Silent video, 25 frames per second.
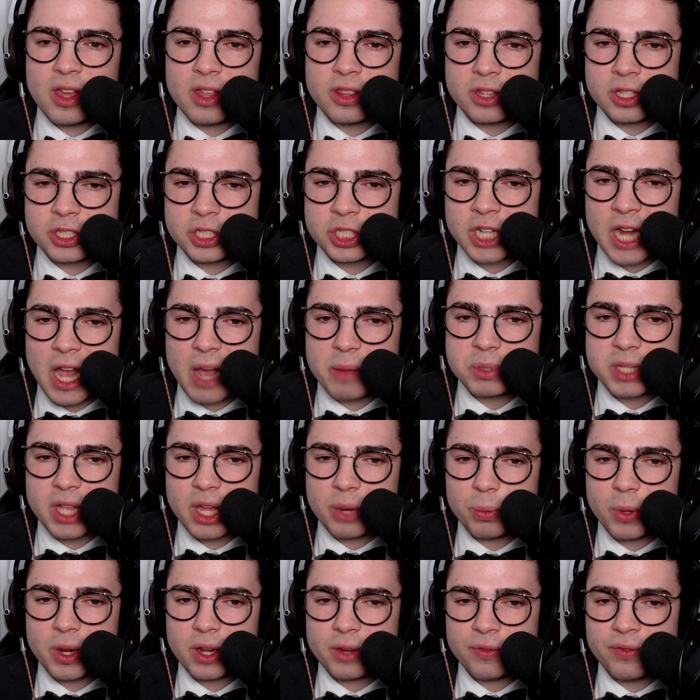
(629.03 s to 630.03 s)
The chops
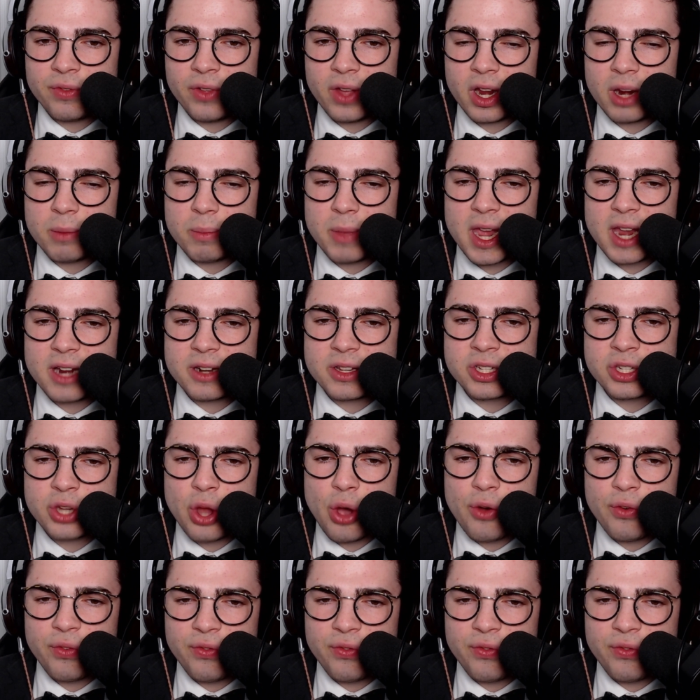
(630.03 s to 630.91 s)
that Ric Flair made so